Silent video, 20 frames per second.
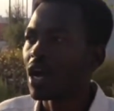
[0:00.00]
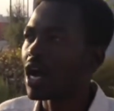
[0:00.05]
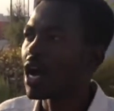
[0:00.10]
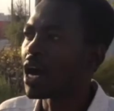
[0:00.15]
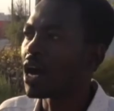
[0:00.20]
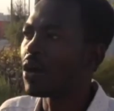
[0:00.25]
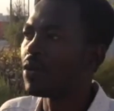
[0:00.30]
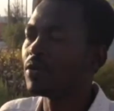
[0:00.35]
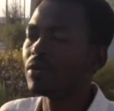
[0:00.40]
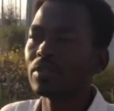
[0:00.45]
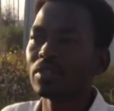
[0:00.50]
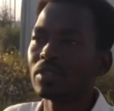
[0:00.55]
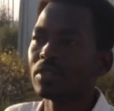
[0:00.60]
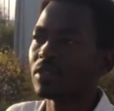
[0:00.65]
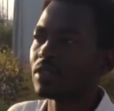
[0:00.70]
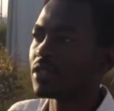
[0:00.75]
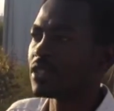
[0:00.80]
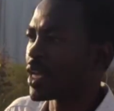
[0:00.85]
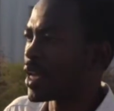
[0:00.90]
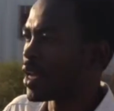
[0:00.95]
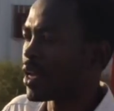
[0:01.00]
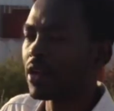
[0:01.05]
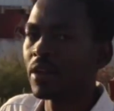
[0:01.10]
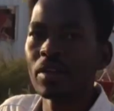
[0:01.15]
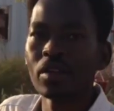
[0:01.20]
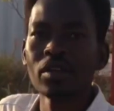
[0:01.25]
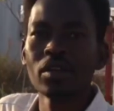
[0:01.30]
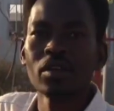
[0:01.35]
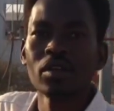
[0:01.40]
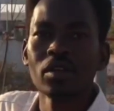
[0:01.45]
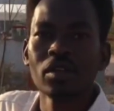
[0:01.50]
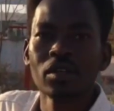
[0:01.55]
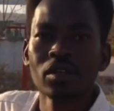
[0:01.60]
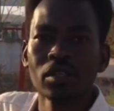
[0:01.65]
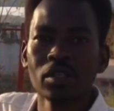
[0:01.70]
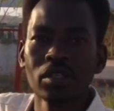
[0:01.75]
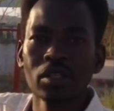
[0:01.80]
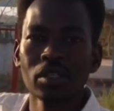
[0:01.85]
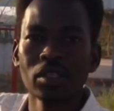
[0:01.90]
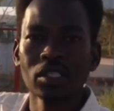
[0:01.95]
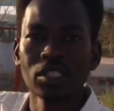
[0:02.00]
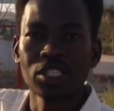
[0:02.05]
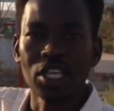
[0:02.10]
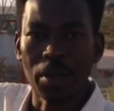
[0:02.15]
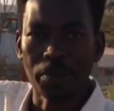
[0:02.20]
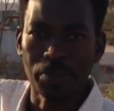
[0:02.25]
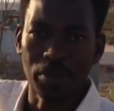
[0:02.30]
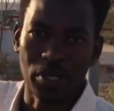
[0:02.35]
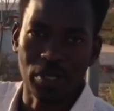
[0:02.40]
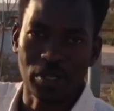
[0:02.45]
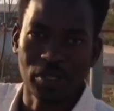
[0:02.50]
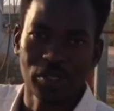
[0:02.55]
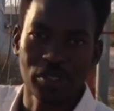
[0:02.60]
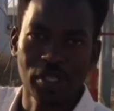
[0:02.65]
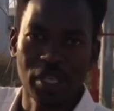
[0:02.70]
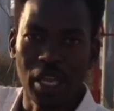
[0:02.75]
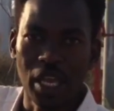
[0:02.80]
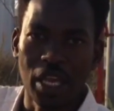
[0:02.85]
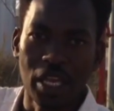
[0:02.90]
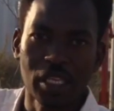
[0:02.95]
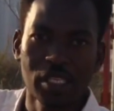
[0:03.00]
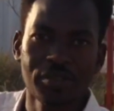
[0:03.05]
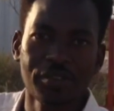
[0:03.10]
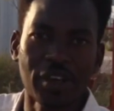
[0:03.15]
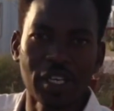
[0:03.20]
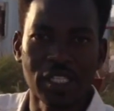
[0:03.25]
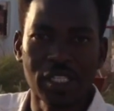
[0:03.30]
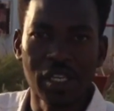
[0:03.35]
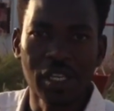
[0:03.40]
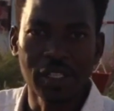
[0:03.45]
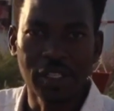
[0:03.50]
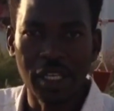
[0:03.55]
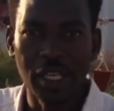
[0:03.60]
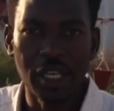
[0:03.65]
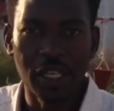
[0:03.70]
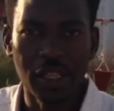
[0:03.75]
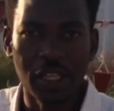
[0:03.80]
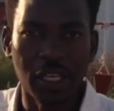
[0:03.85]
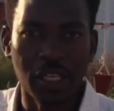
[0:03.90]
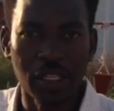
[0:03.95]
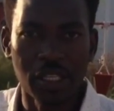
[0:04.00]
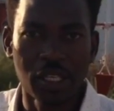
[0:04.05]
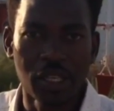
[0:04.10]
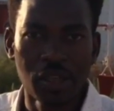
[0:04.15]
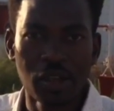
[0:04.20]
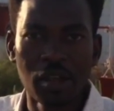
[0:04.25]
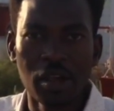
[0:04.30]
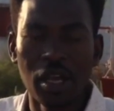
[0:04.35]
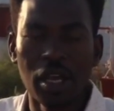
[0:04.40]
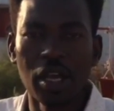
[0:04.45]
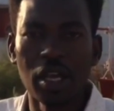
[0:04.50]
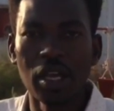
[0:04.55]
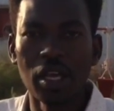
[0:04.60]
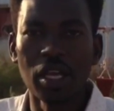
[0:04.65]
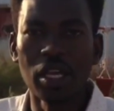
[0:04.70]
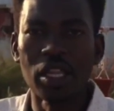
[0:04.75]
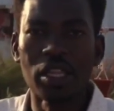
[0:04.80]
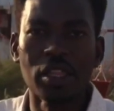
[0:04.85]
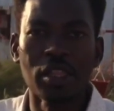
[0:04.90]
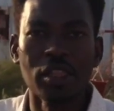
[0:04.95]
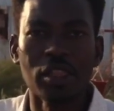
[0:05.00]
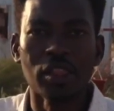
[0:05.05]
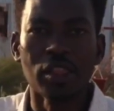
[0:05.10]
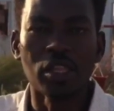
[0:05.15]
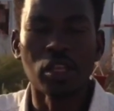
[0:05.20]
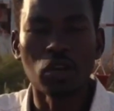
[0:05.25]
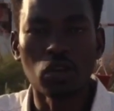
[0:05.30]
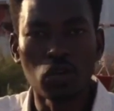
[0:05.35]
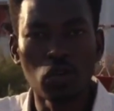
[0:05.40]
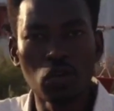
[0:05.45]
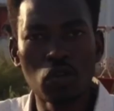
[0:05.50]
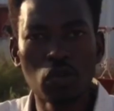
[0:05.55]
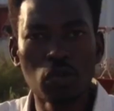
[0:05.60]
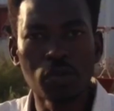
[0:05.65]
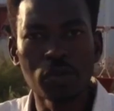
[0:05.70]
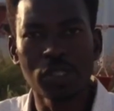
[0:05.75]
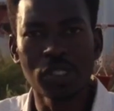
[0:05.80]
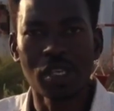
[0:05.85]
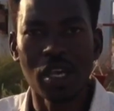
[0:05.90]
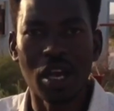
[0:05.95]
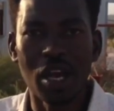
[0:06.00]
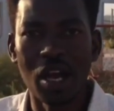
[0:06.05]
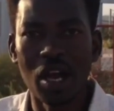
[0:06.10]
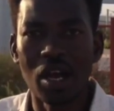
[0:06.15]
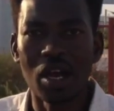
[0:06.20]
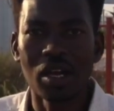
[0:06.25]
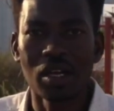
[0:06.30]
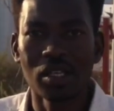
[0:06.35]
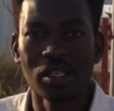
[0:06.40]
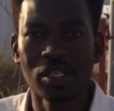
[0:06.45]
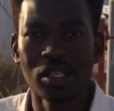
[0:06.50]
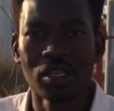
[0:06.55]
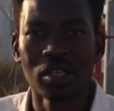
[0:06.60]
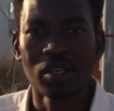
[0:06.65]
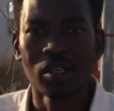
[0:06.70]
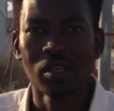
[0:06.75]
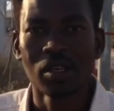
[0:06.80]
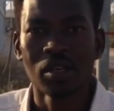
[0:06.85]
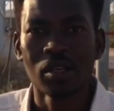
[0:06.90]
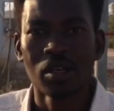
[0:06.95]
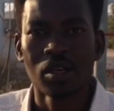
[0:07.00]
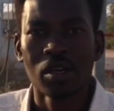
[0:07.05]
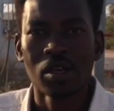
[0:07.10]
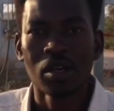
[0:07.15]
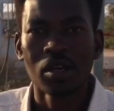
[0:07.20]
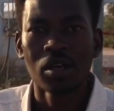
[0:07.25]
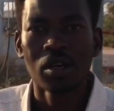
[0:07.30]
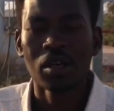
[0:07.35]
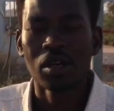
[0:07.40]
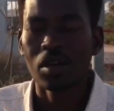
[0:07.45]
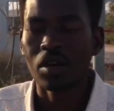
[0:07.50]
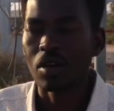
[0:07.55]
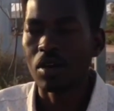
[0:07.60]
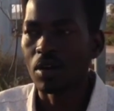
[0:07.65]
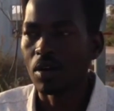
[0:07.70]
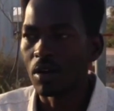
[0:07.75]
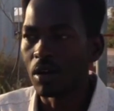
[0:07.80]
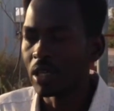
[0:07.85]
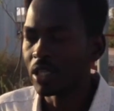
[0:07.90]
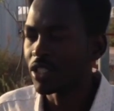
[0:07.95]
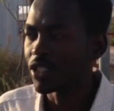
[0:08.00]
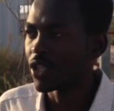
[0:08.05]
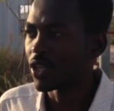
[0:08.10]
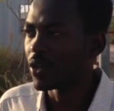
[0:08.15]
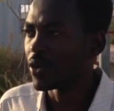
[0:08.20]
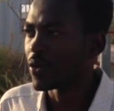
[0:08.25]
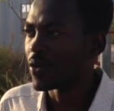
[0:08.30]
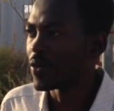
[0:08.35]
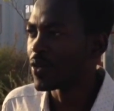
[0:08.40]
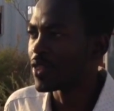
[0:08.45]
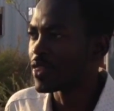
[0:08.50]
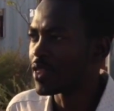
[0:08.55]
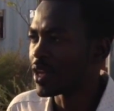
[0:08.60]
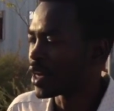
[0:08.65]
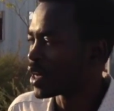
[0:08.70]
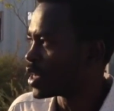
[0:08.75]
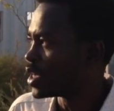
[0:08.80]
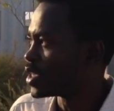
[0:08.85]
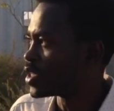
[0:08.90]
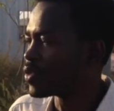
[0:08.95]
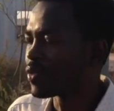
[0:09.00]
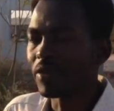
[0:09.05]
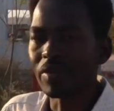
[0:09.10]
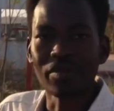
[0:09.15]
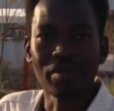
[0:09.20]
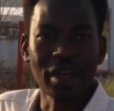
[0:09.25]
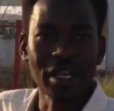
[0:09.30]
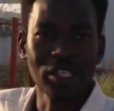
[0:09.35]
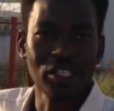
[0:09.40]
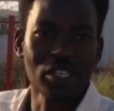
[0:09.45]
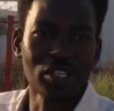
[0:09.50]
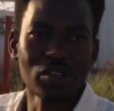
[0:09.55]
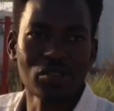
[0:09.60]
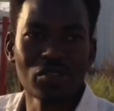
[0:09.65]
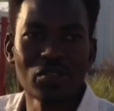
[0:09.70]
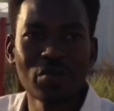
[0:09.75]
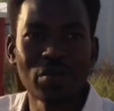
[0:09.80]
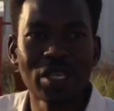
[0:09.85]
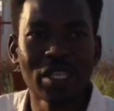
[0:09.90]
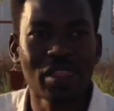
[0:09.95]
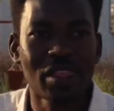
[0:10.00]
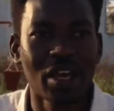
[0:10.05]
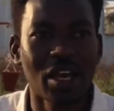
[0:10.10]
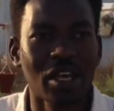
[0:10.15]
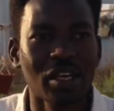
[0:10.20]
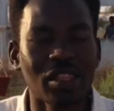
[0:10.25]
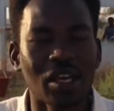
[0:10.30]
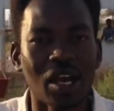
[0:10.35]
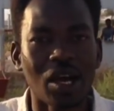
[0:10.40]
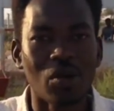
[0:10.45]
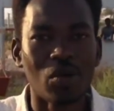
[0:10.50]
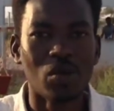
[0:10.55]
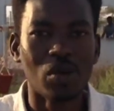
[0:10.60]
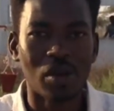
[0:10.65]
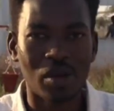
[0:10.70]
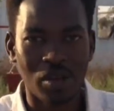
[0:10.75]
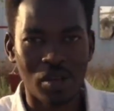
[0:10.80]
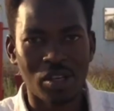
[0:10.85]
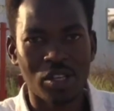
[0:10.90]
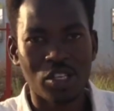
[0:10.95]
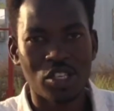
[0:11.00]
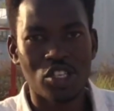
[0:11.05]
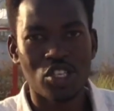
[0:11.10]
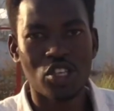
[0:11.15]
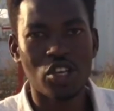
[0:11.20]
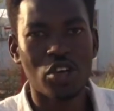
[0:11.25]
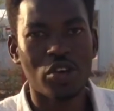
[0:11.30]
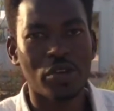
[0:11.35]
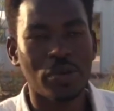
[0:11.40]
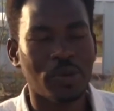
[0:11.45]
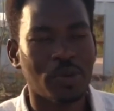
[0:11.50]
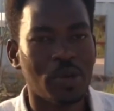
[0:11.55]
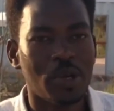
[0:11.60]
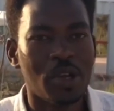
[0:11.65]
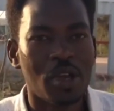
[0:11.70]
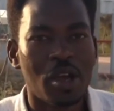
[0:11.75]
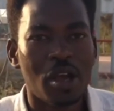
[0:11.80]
how the chapters is facilitated in the rooms, and also there is recreation room inside. I will show you.